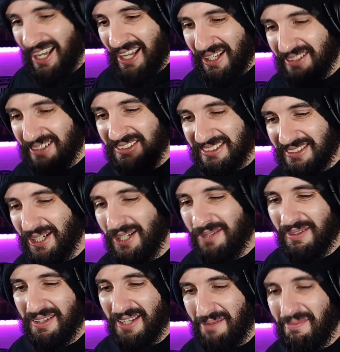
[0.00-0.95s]
You're
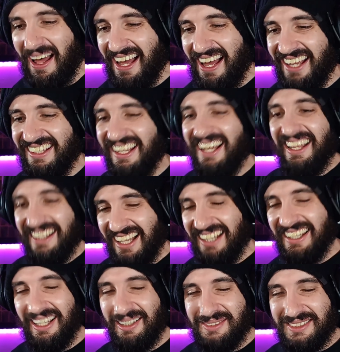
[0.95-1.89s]
disturbing the man that
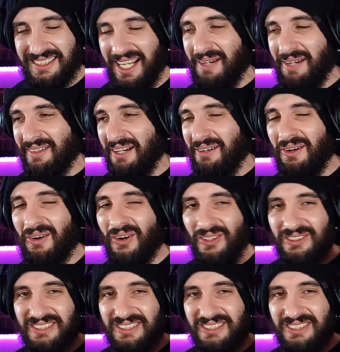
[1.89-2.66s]
lives down the hall.